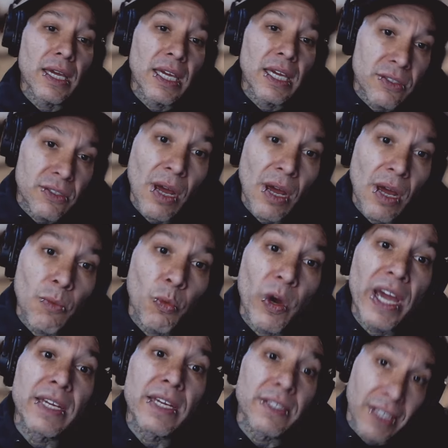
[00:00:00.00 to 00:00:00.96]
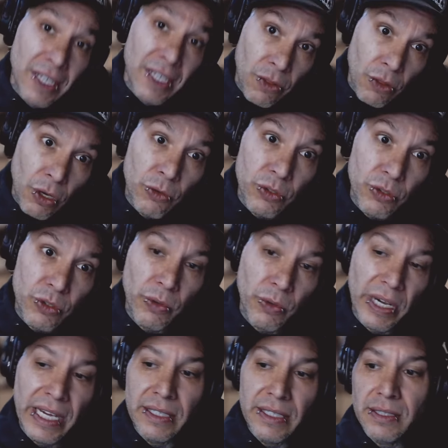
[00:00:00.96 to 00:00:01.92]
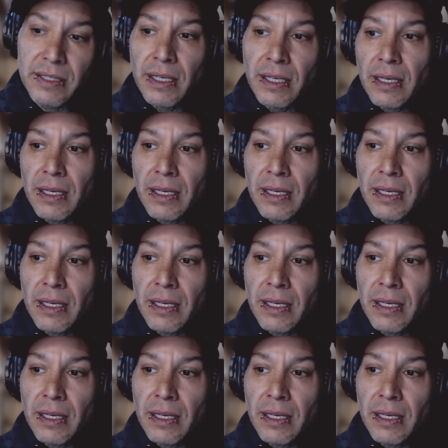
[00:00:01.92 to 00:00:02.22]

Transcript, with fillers: in some ways, in those ways.